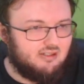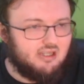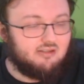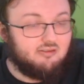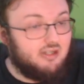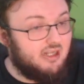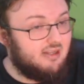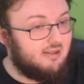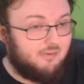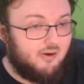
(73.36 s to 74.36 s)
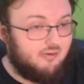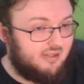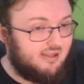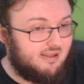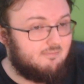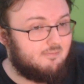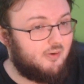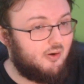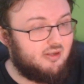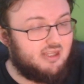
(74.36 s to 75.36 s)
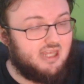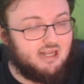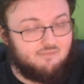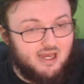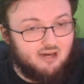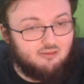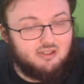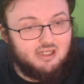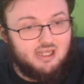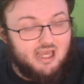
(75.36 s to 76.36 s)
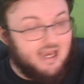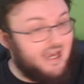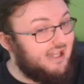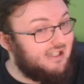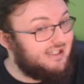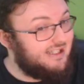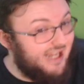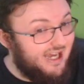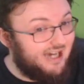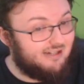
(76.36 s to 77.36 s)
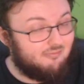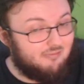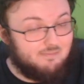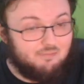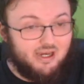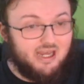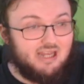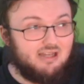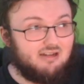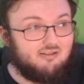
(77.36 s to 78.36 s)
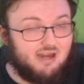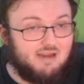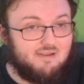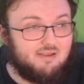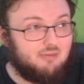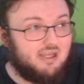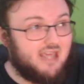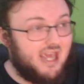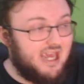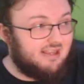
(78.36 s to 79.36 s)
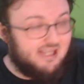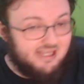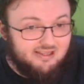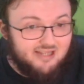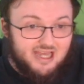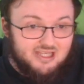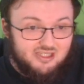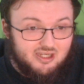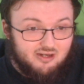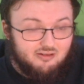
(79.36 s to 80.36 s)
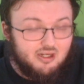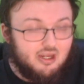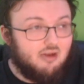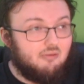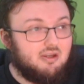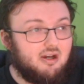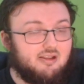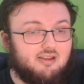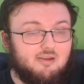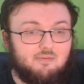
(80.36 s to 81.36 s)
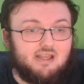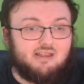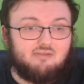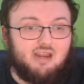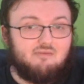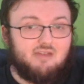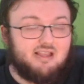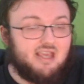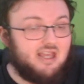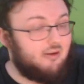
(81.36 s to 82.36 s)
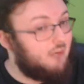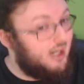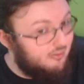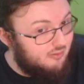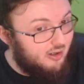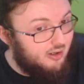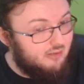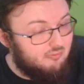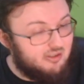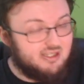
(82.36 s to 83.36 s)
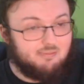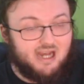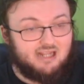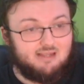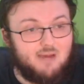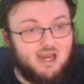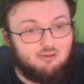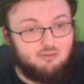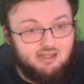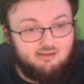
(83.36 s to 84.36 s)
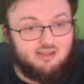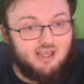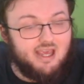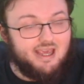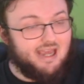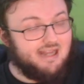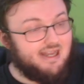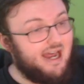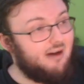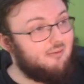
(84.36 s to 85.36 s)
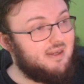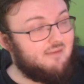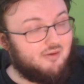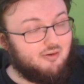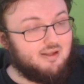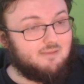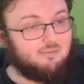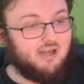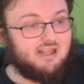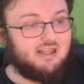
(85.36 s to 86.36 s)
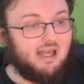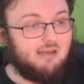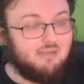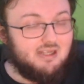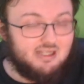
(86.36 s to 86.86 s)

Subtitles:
including the postseason per the NFL. And yeah, we played the Ravens week 18 last year. We also played the Ravens in the wild card, which is back-to-back weeks. And now we, of course, played them